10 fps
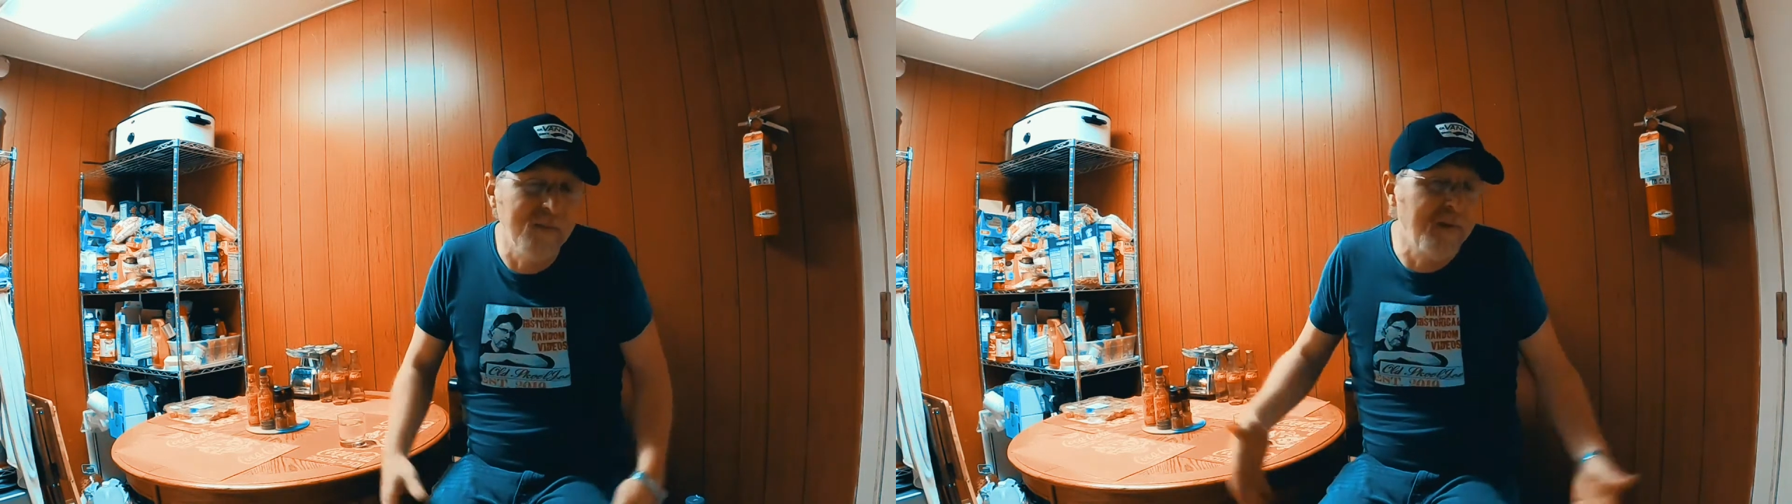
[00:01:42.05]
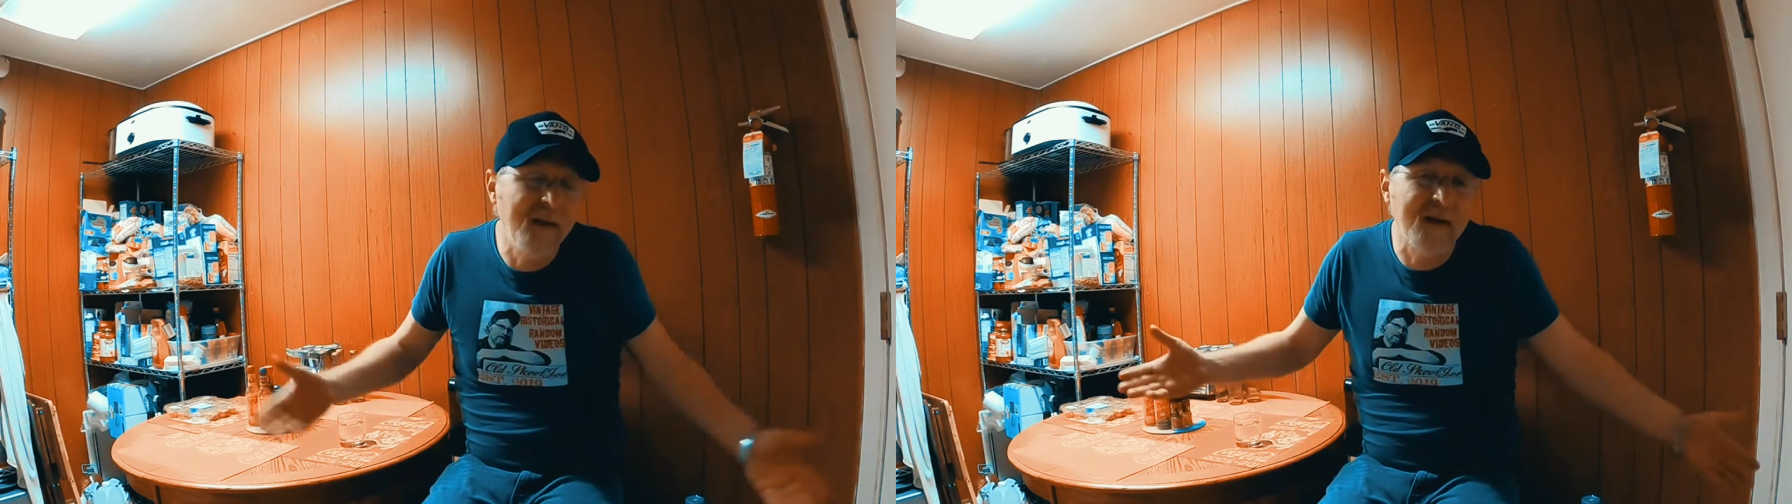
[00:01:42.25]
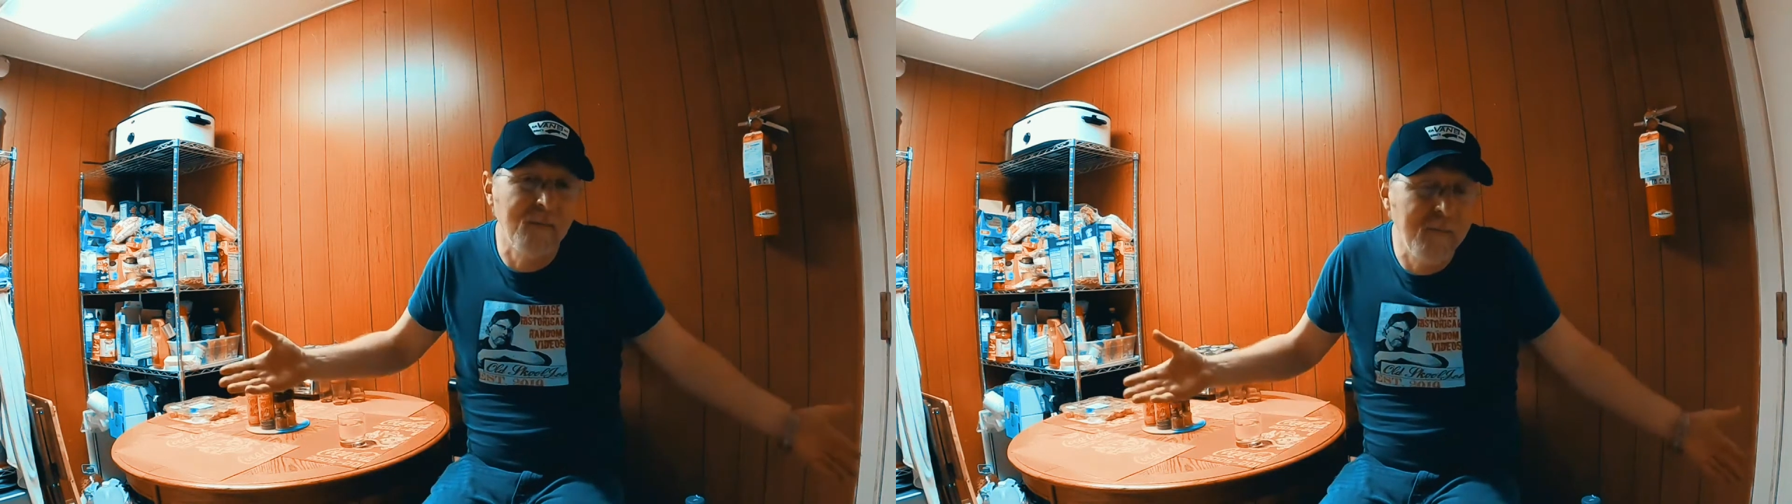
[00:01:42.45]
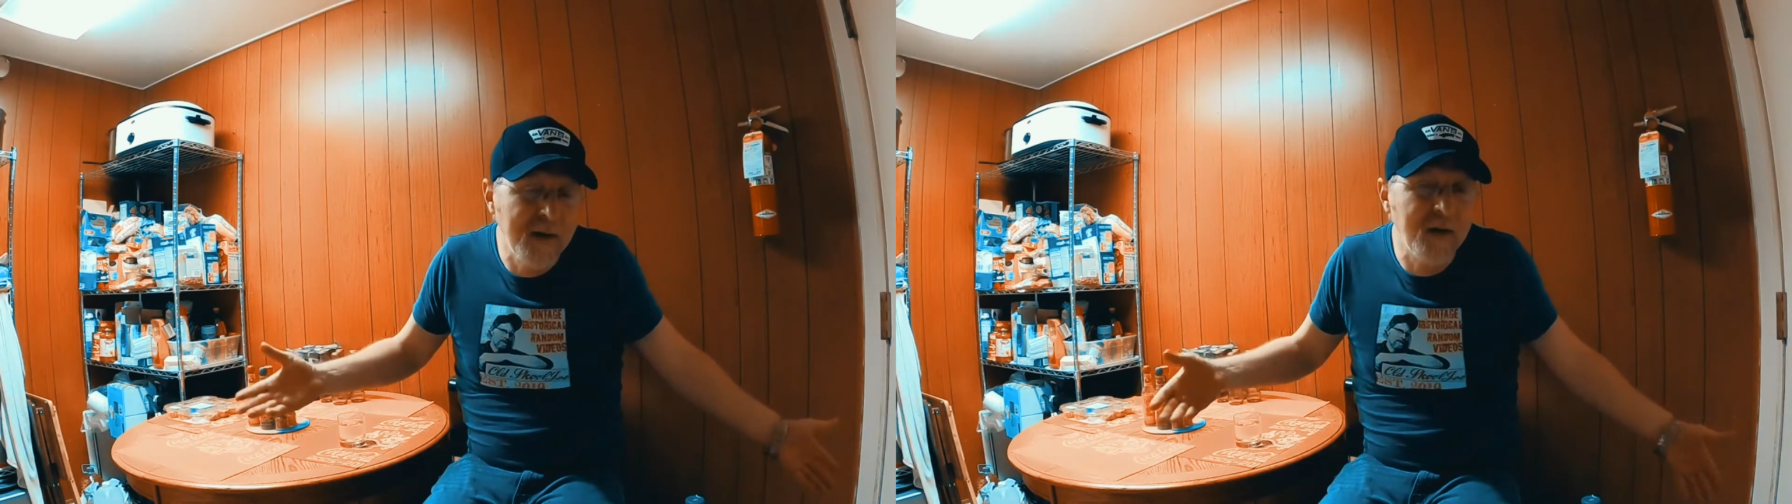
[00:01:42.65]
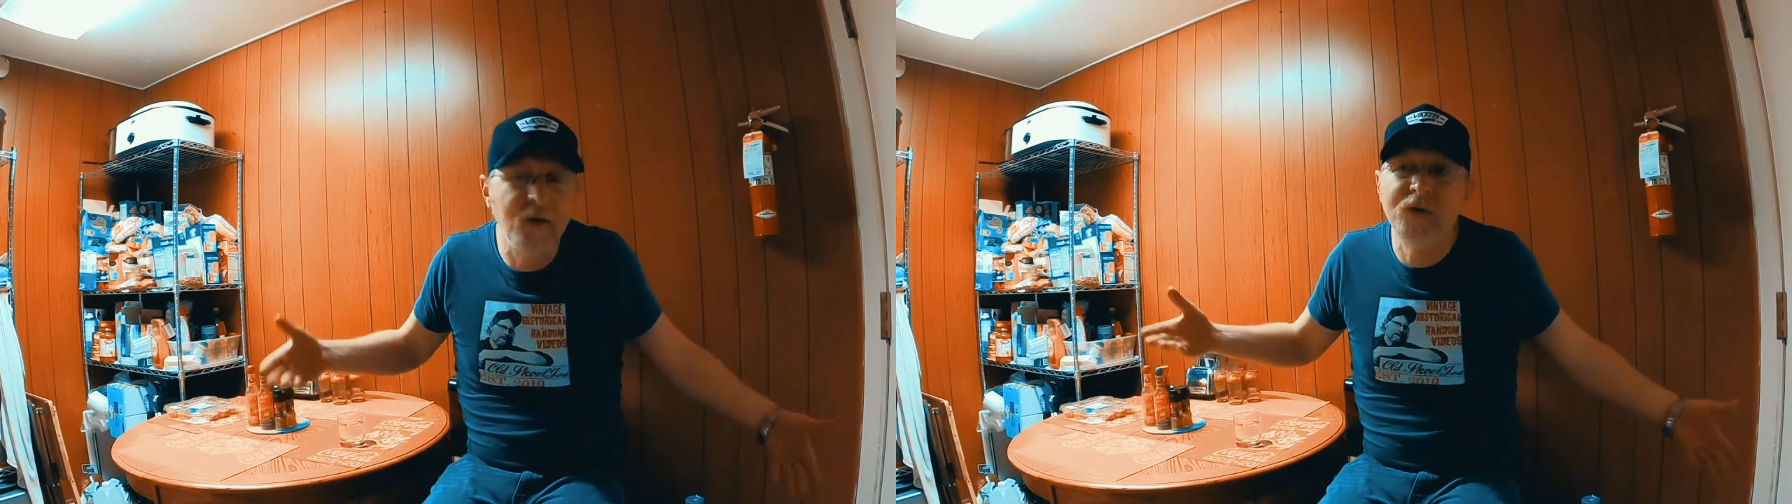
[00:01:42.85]
It'd be like a
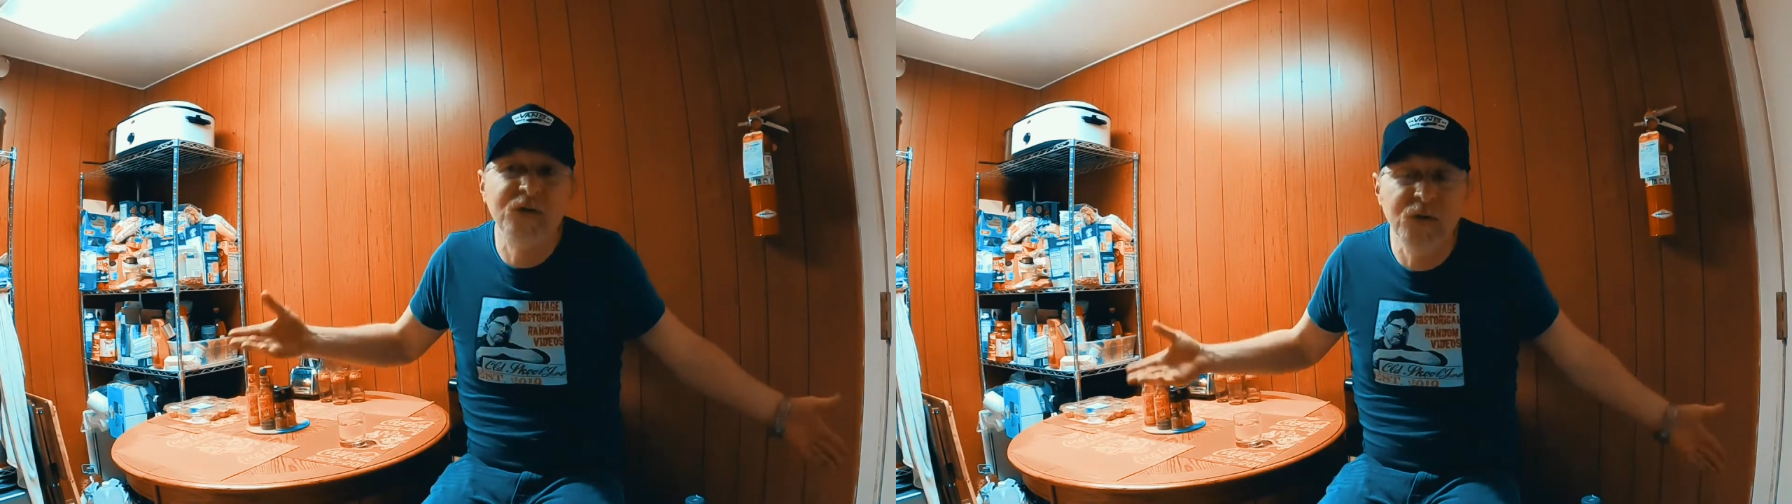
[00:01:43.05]
minute or